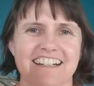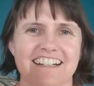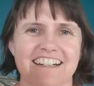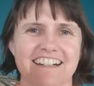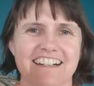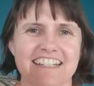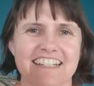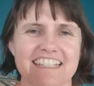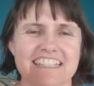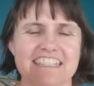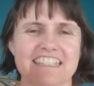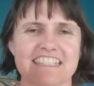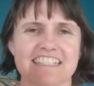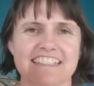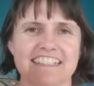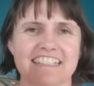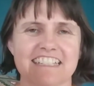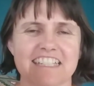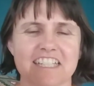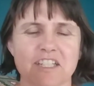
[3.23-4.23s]
Hi, it's
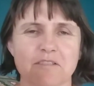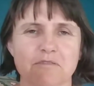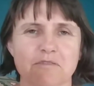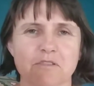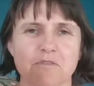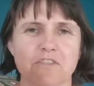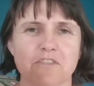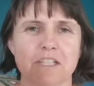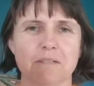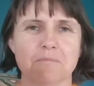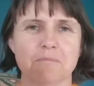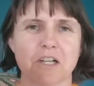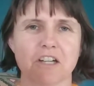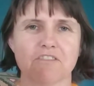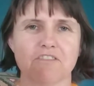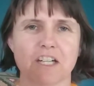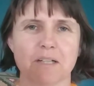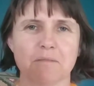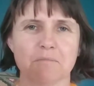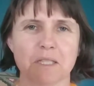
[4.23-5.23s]
Gillian here from Feed My
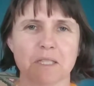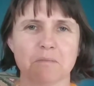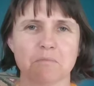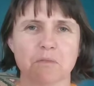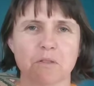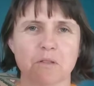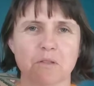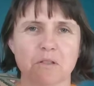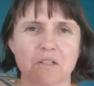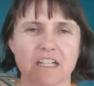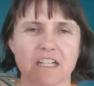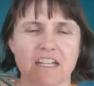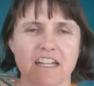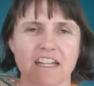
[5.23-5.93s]
Family blog.